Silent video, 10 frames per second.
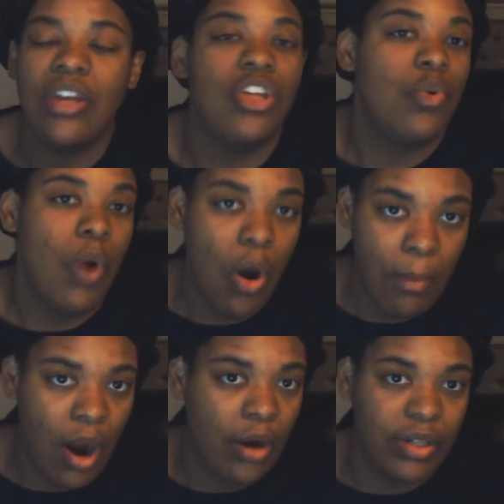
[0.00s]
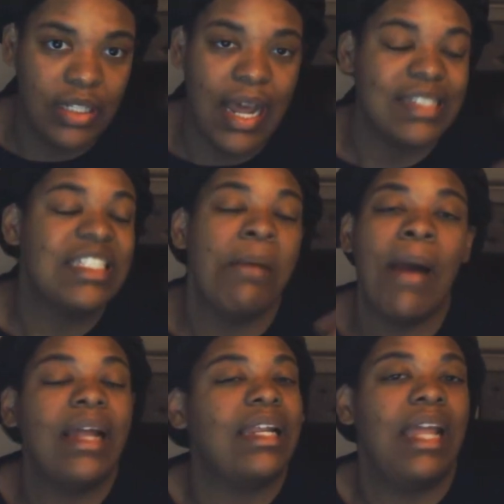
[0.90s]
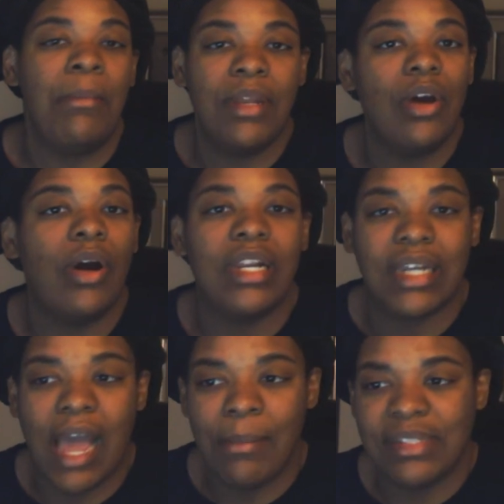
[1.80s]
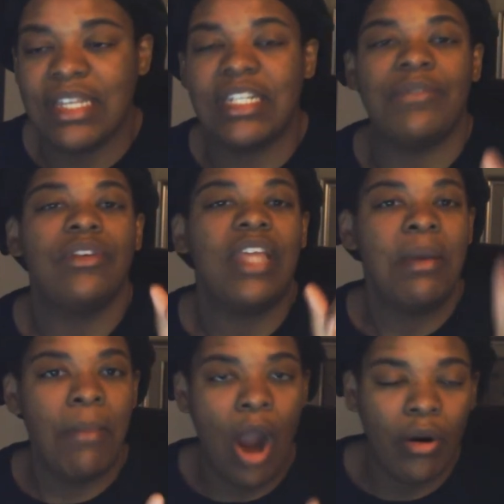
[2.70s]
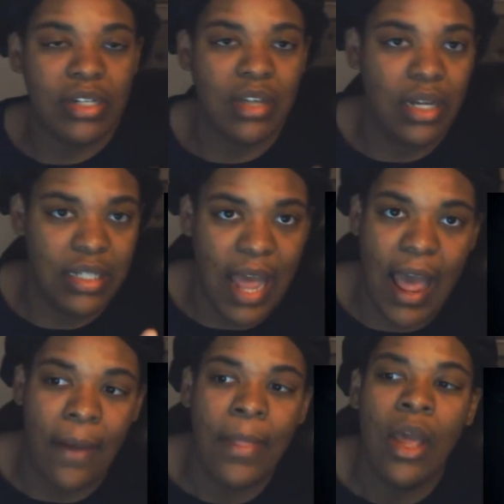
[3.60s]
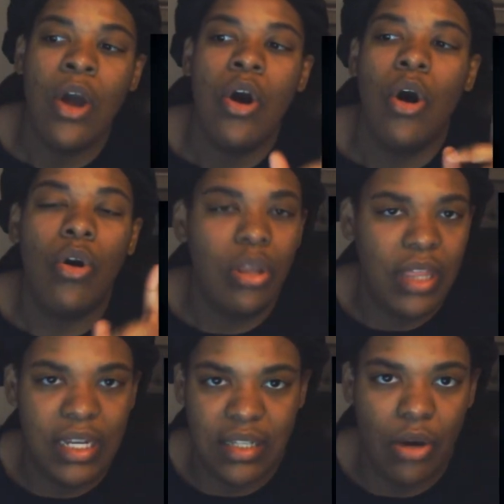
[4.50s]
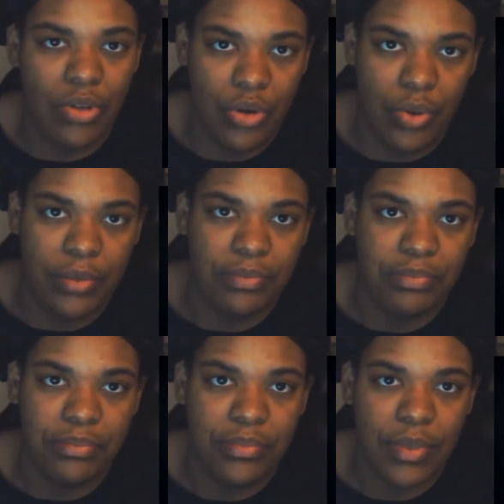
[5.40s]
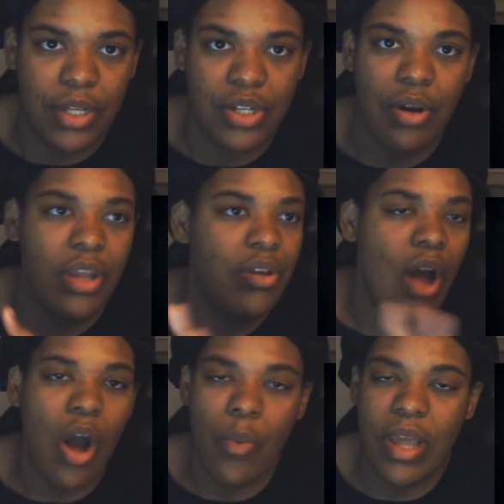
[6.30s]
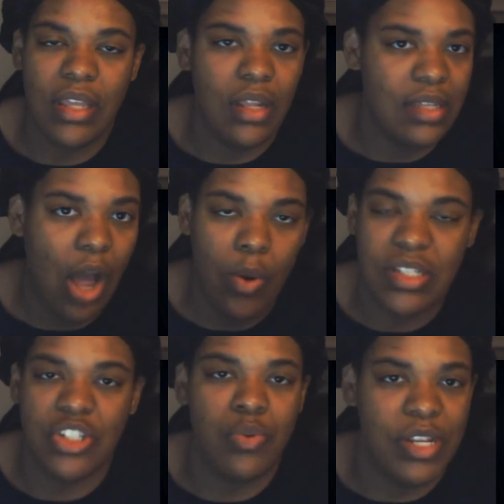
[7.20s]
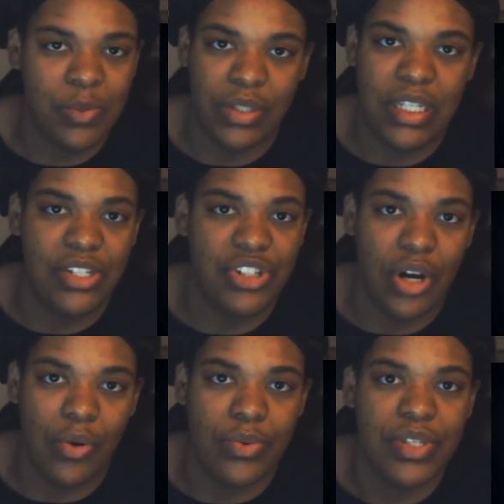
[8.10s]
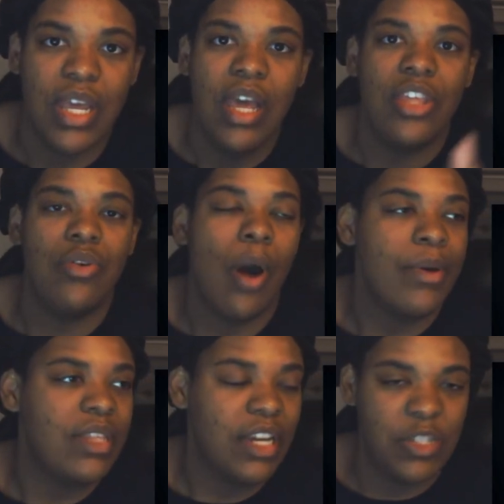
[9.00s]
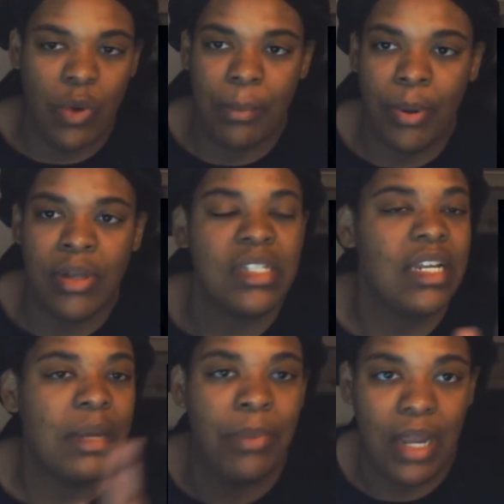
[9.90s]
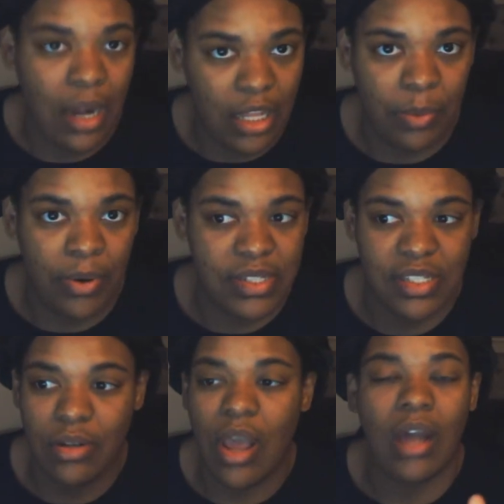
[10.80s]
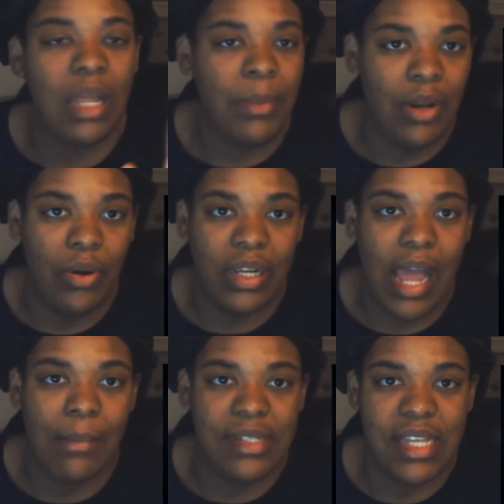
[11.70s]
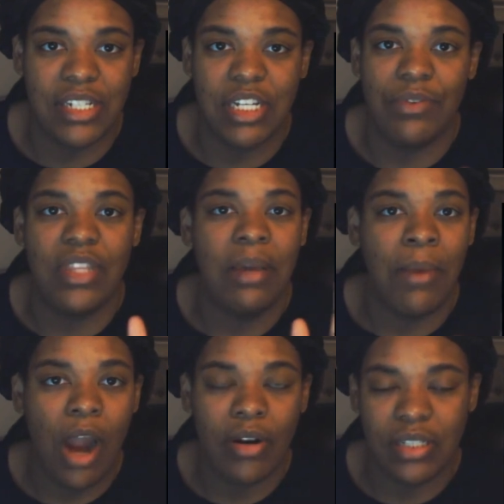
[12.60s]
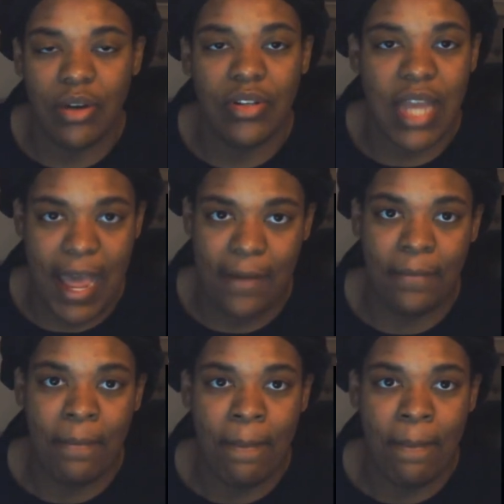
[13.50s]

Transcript: Do you want Margaret to die? Somebody let me know in the comment section. If you think Margaret is going to die, who you think is going to do it? Because, you know, it's always a twist with these shows. You always think it's one person, end up being another person. So y'all let me know in the comment section. If you think Margaret is going to die,